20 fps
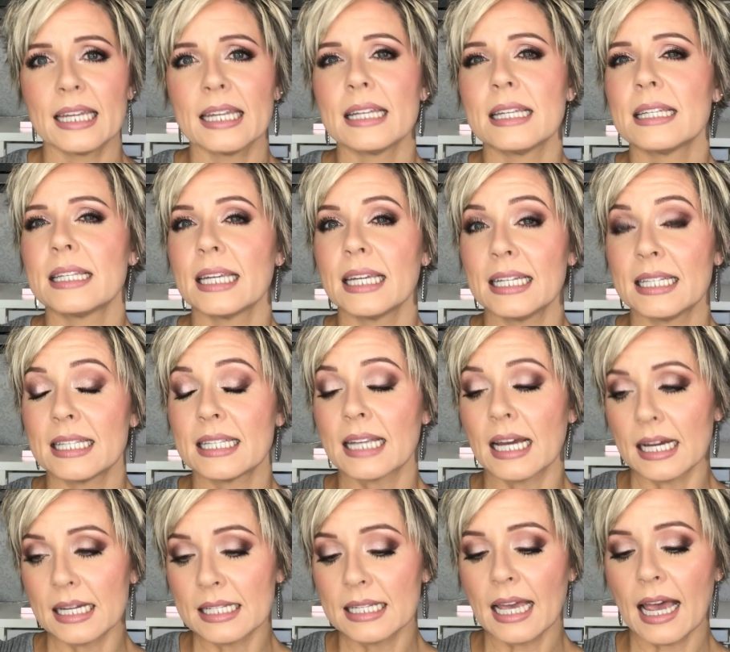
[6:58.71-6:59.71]
is it
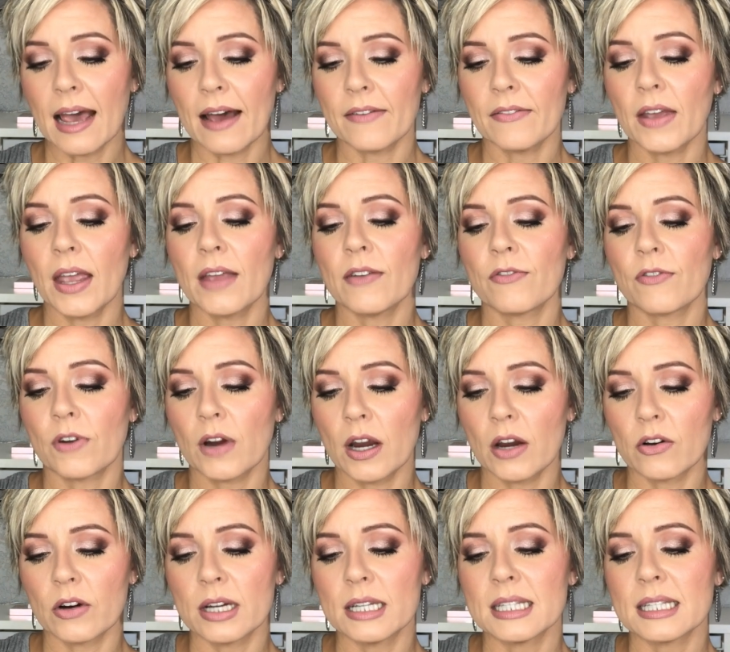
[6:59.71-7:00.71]
does have a
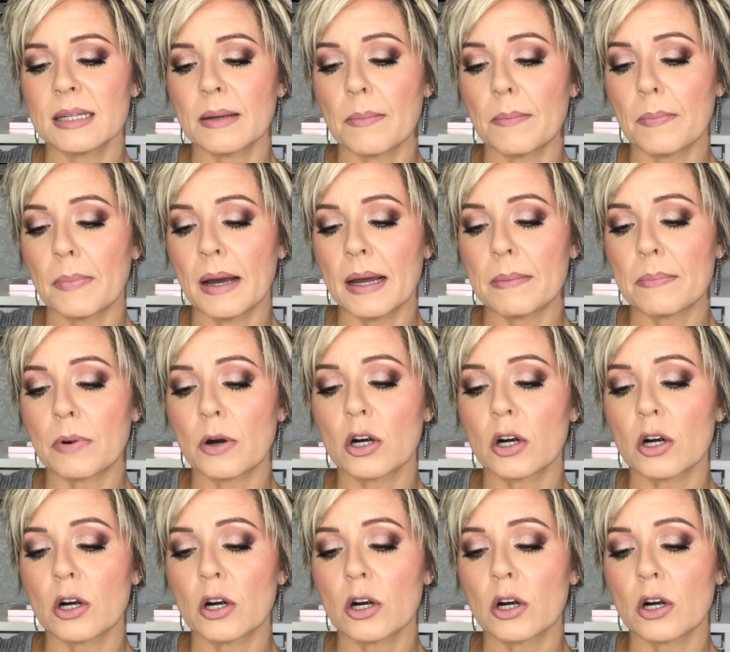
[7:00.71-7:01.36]
fragrance, but